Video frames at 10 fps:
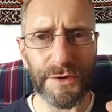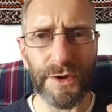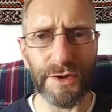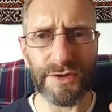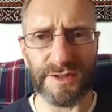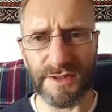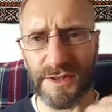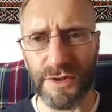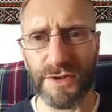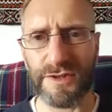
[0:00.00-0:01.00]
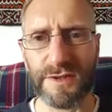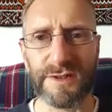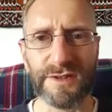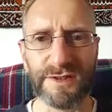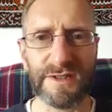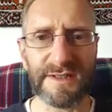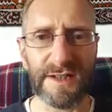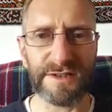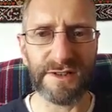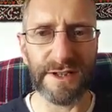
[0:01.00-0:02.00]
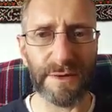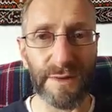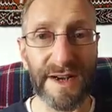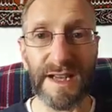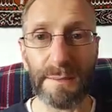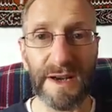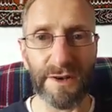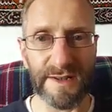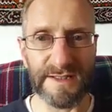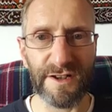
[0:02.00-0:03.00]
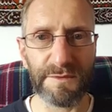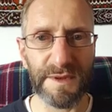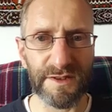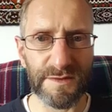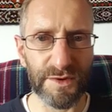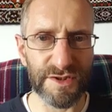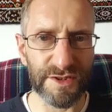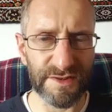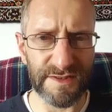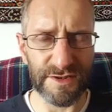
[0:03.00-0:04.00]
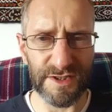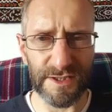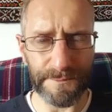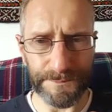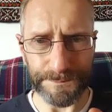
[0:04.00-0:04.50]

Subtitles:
the notion that she's actually writing about herself, because what she does is she